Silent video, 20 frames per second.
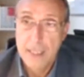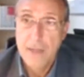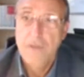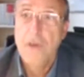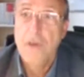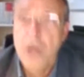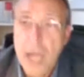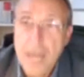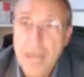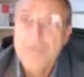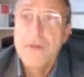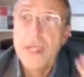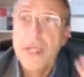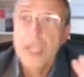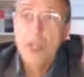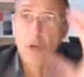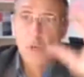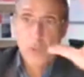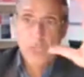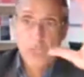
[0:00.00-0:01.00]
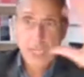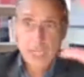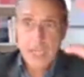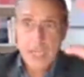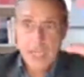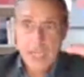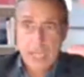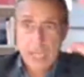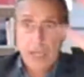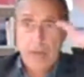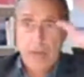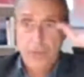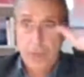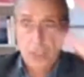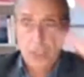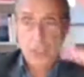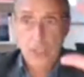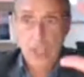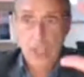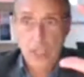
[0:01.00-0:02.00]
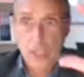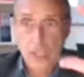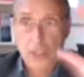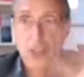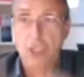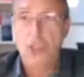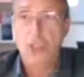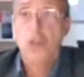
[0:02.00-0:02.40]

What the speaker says: for every query of the ontology